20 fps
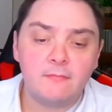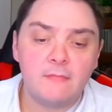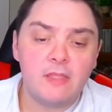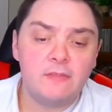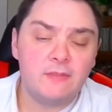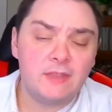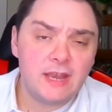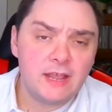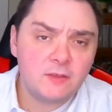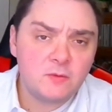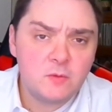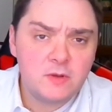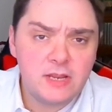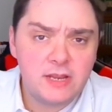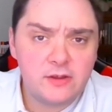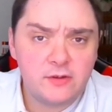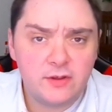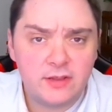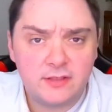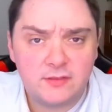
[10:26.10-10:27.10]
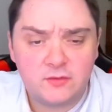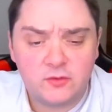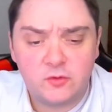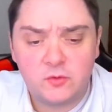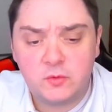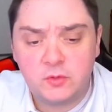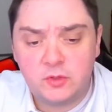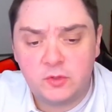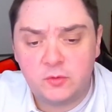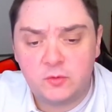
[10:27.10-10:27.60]
The next one here is to
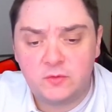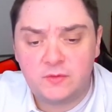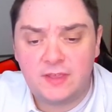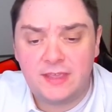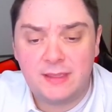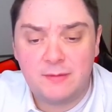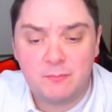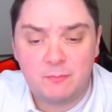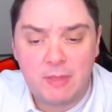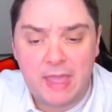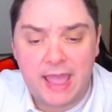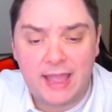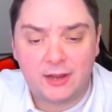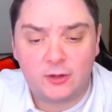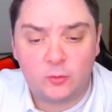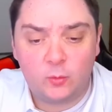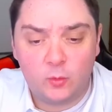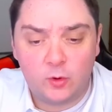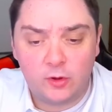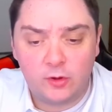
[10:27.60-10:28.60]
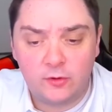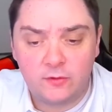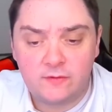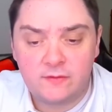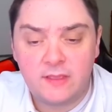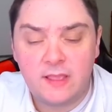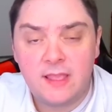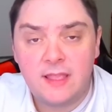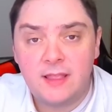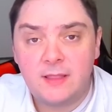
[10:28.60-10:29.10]
use impact
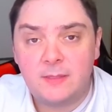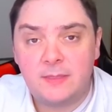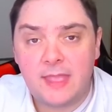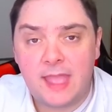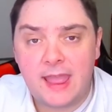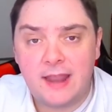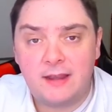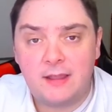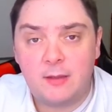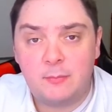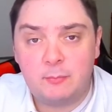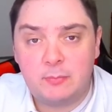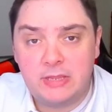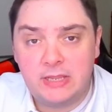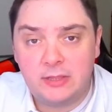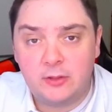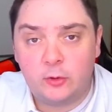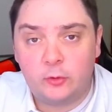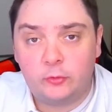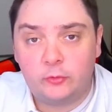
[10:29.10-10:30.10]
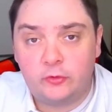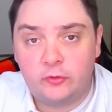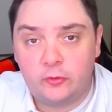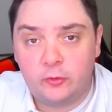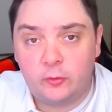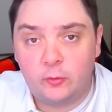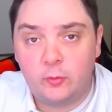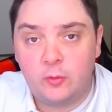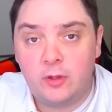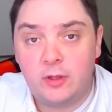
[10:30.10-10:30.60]
words that appeal
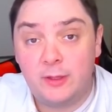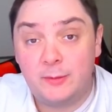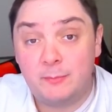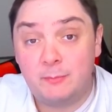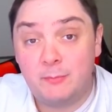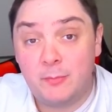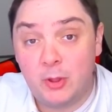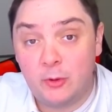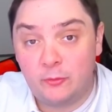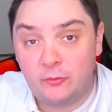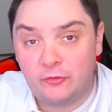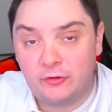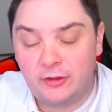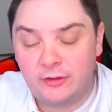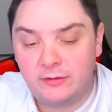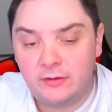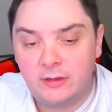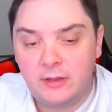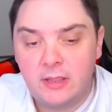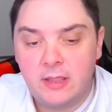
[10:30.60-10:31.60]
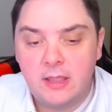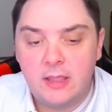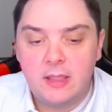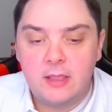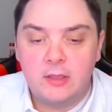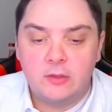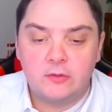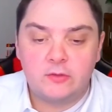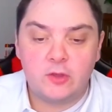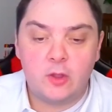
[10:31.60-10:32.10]
to emotion.
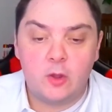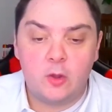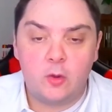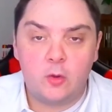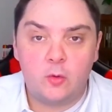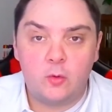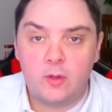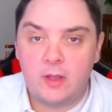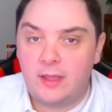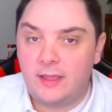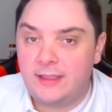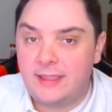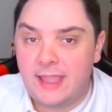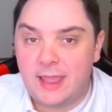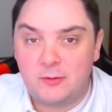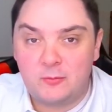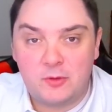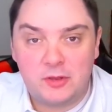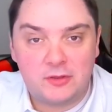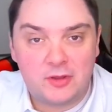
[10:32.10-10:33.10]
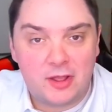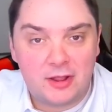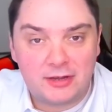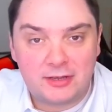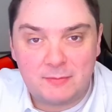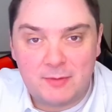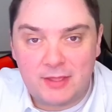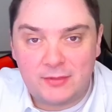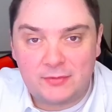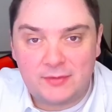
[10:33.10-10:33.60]
So, again, we talked
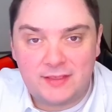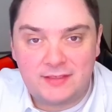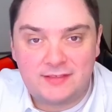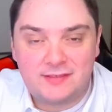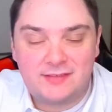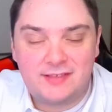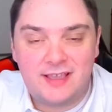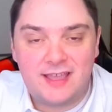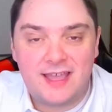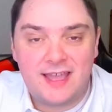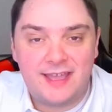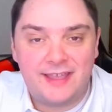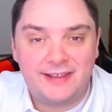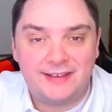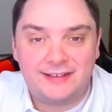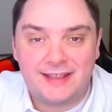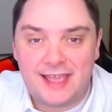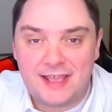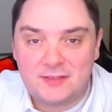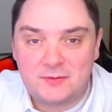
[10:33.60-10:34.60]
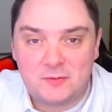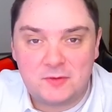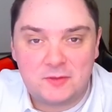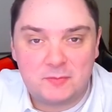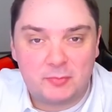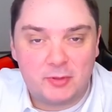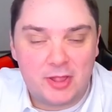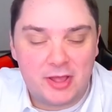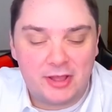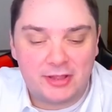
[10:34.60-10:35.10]
about this uh, in last week's
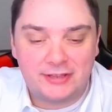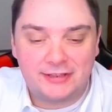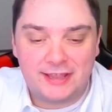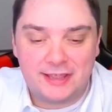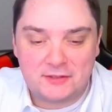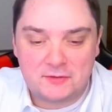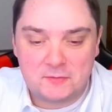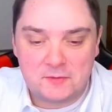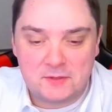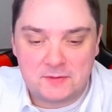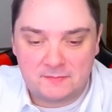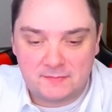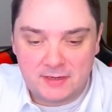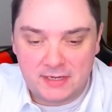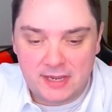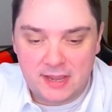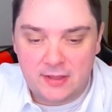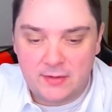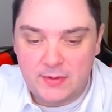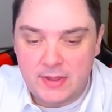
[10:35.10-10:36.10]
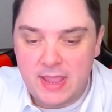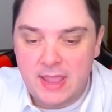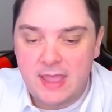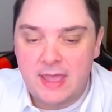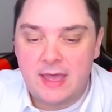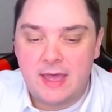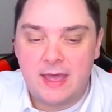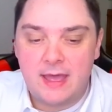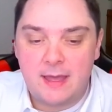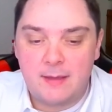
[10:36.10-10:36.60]
blog and last week's video,
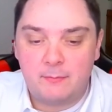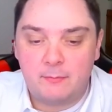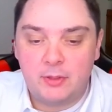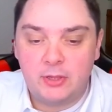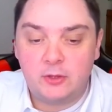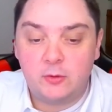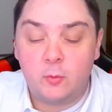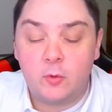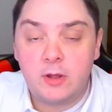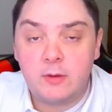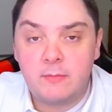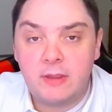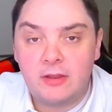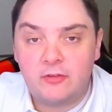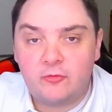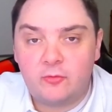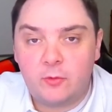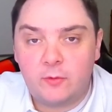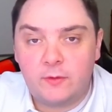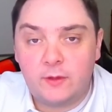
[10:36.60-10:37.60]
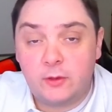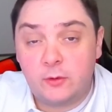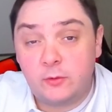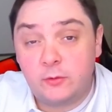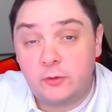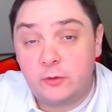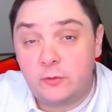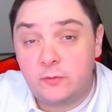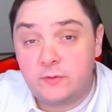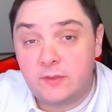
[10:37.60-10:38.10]
um, but you want to make sure that you're
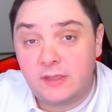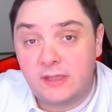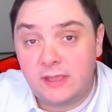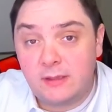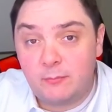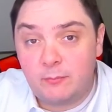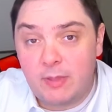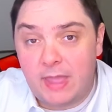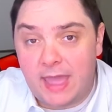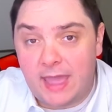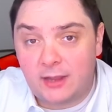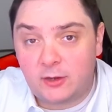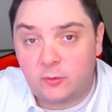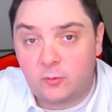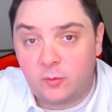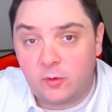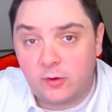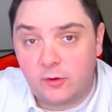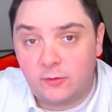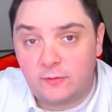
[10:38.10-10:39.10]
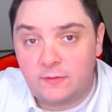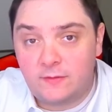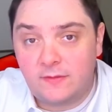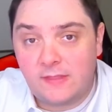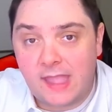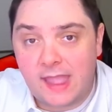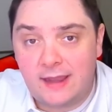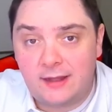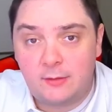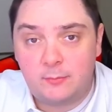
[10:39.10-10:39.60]
using impact words
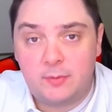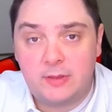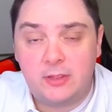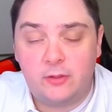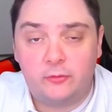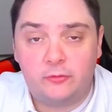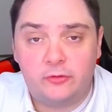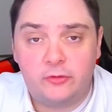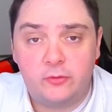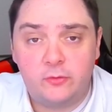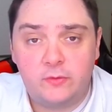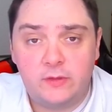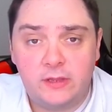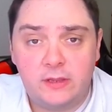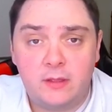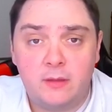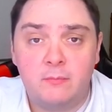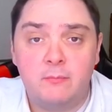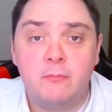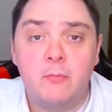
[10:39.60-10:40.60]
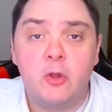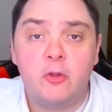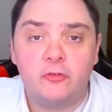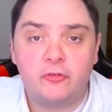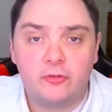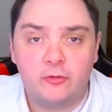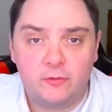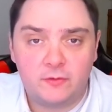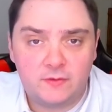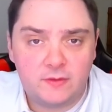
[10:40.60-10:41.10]
that appeal to the
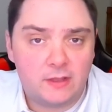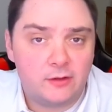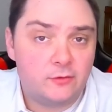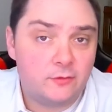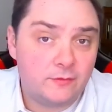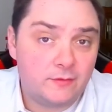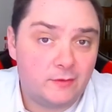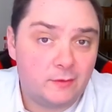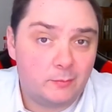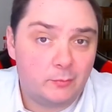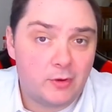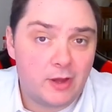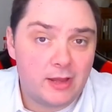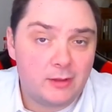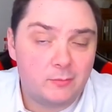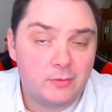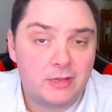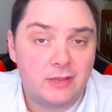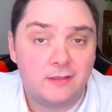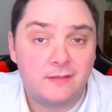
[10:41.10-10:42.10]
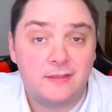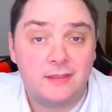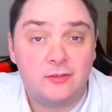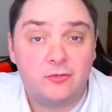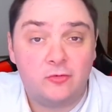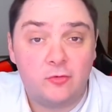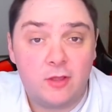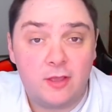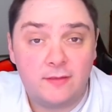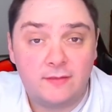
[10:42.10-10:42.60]
emotional centers of the brain because
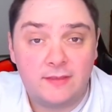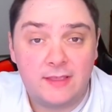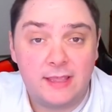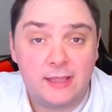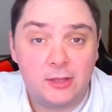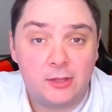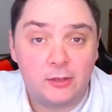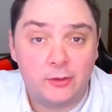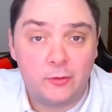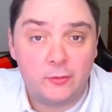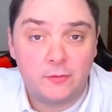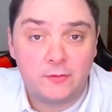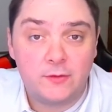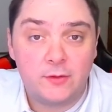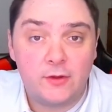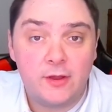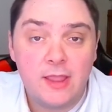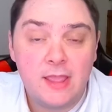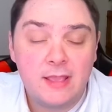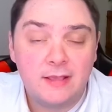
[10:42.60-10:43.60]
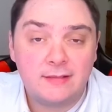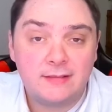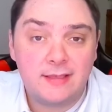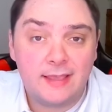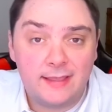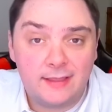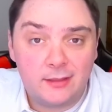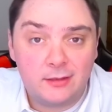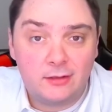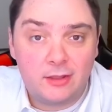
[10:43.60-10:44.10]
it draws a closer
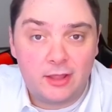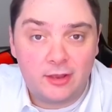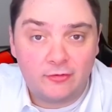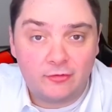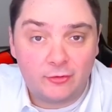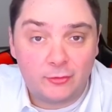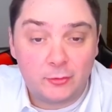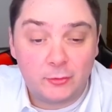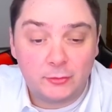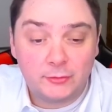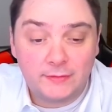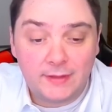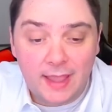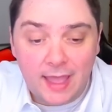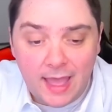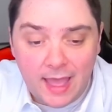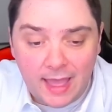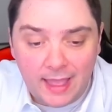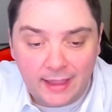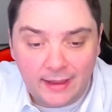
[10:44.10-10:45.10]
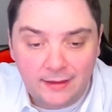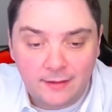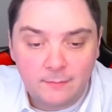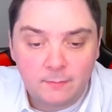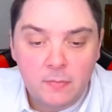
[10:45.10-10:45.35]
psychological tie.